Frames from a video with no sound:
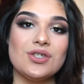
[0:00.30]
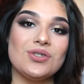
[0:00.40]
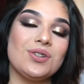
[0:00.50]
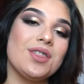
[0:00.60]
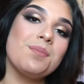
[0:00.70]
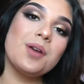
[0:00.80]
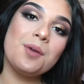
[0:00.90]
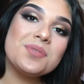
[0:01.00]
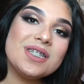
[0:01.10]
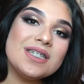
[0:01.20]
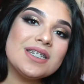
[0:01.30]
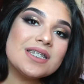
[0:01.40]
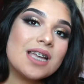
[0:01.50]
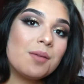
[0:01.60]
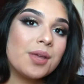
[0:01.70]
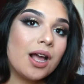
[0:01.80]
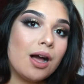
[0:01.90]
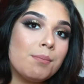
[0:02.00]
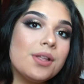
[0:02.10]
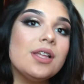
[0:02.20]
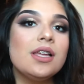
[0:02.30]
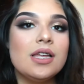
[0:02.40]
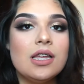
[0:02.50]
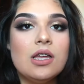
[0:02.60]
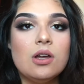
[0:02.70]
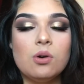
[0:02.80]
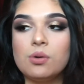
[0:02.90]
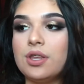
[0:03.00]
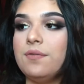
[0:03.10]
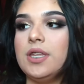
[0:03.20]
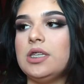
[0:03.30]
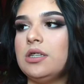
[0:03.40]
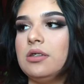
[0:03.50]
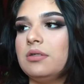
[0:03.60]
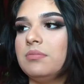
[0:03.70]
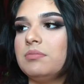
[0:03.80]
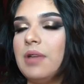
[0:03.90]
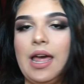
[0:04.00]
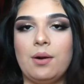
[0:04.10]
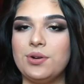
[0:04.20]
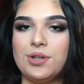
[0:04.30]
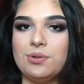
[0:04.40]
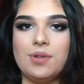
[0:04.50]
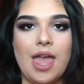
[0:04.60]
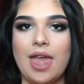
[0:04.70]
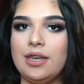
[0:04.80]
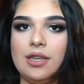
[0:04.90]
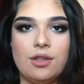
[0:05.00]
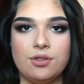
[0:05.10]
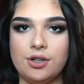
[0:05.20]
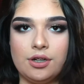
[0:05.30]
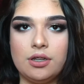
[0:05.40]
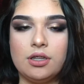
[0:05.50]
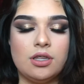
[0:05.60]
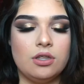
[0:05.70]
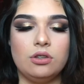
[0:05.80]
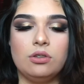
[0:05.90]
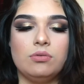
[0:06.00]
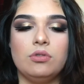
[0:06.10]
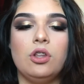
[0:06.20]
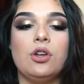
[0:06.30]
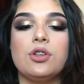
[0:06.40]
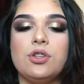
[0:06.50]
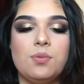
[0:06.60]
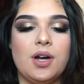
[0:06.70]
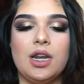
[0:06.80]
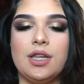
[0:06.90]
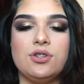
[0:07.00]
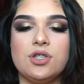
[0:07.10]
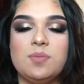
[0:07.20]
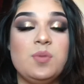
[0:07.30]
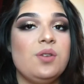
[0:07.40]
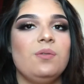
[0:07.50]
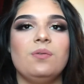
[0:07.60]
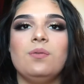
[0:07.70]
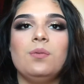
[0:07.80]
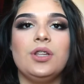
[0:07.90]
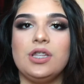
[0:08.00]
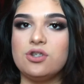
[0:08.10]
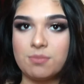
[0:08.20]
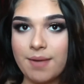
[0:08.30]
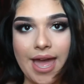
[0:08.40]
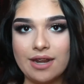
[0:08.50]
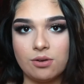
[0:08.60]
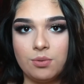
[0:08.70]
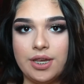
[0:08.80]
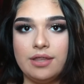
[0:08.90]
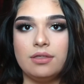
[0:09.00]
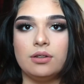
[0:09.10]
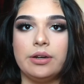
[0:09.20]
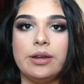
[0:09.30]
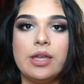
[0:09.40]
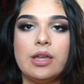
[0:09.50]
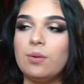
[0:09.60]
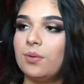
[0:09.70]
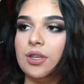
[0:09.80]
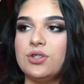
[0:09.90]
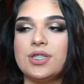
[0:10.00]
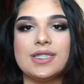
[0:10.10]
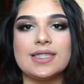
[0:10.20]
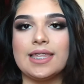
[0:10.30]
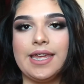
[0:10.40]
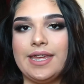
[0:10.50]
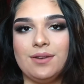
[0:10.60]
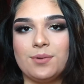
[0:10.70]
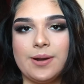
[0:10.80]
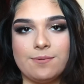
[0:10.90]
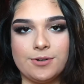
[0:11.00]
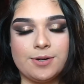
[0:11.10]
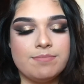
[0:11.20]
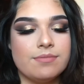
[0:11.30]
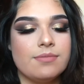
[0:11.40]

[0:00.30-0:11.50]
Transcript: So now that prom season is coming up, or even, I don't know, any other look you wanna just be really dramatic with, or really just slaying whatever,